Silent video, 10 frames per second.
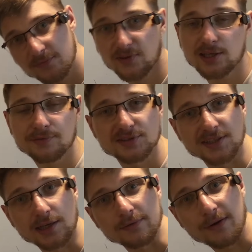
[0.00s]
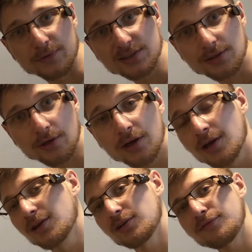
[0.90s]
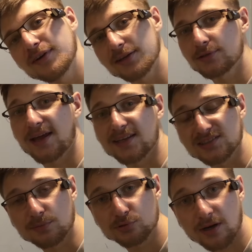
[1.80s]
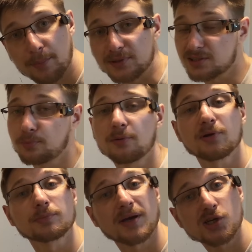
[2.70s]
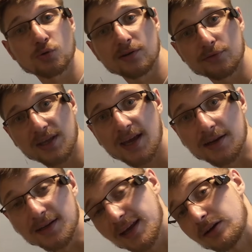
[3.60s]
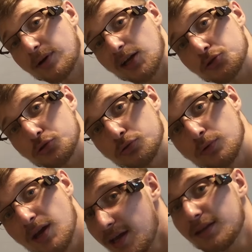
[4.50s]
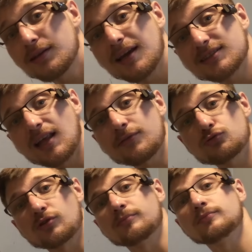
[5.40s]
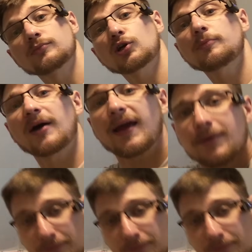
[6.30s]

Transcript: Thank you for sticking around this long. Don't forget to like and subscribe and support me on Patreon if you can, and I'll catch you in the next live stream. Goodbye.